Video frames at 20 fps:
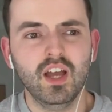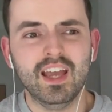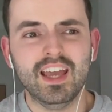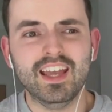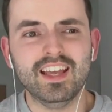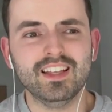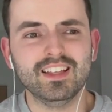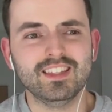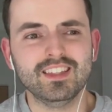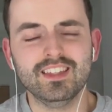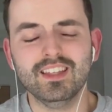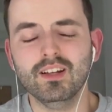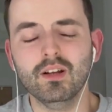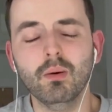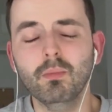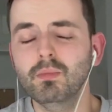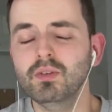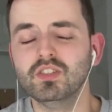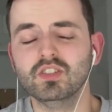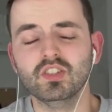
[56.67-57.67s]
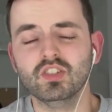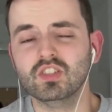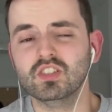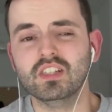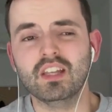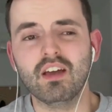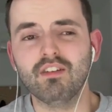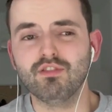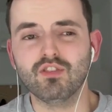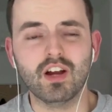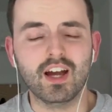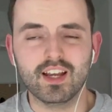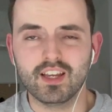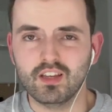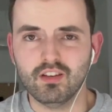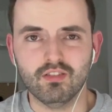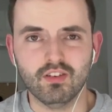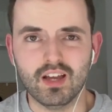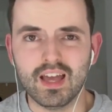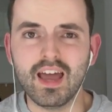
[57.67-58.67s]
the numbers are just never
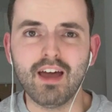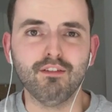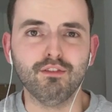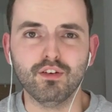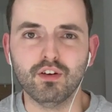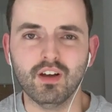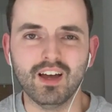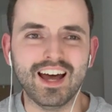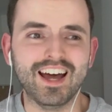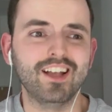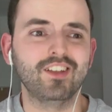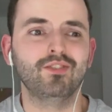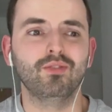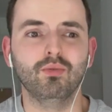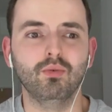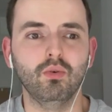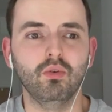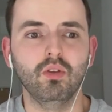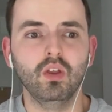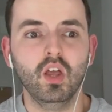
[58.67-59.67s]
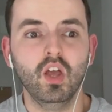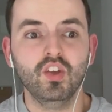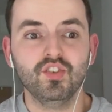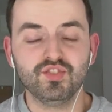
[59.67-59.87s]
accurate ever at all.